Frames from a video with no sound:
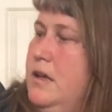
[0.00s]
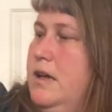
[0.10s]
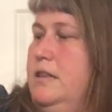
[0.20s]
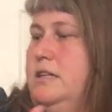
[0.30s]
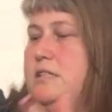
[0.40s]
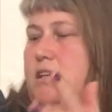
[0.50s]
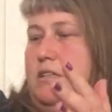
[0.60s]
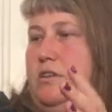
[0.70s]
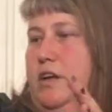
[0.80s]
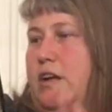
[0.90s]
And let's see, is
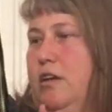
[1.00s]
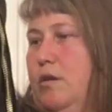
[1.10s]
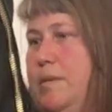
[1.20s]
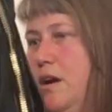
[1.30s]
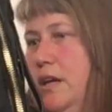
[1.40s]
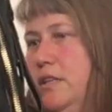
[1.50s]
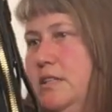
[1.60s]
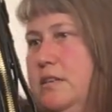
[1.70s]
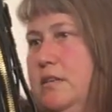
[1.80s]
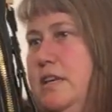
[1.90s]
there any other pockets?
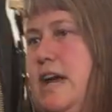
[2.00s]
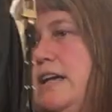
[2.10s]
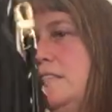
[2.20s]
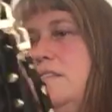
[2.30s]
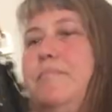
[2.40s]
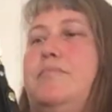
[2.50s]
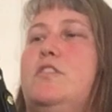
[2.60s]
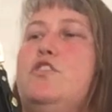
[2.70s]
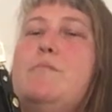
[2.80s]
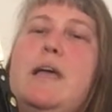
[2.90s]
Yes,
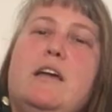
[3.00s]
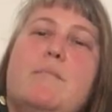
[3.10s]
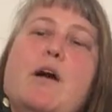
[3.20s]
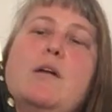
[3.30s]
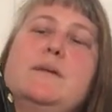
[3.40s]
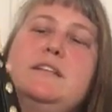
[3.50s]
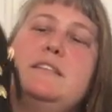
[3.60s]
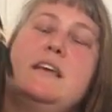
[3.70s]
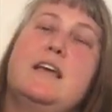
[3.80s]
two main compartments.